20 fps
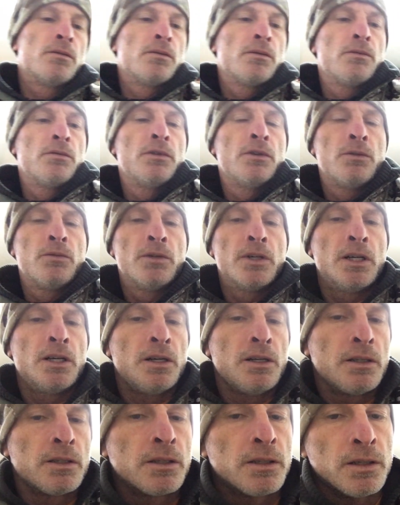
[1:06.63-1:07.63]
real
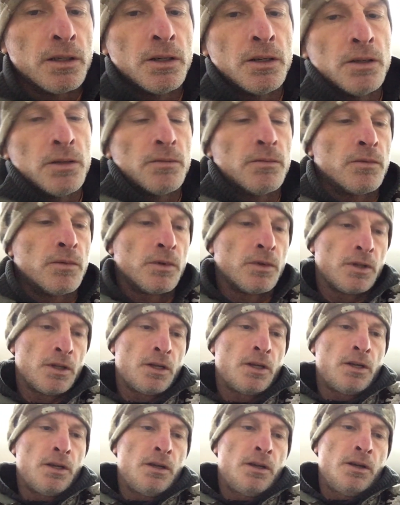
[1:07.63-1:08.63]
well. So
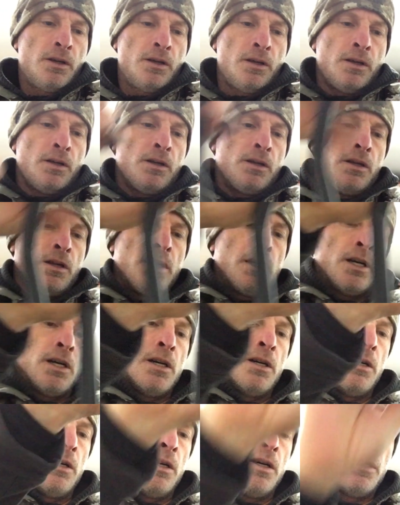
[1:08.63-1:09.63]

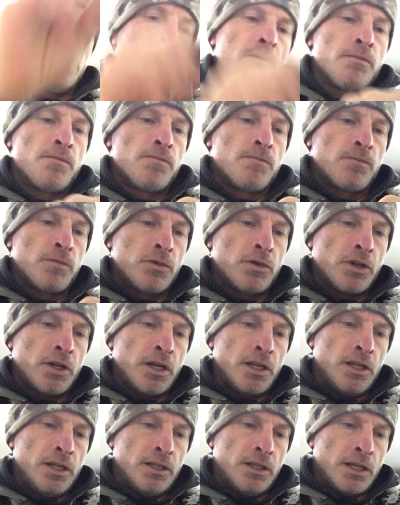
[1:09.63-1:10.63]
yeah, try
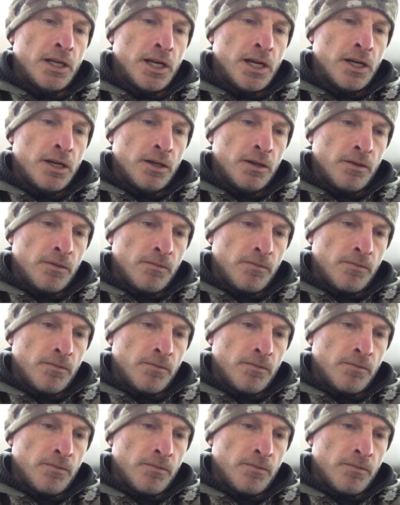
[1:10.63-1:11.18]
these out.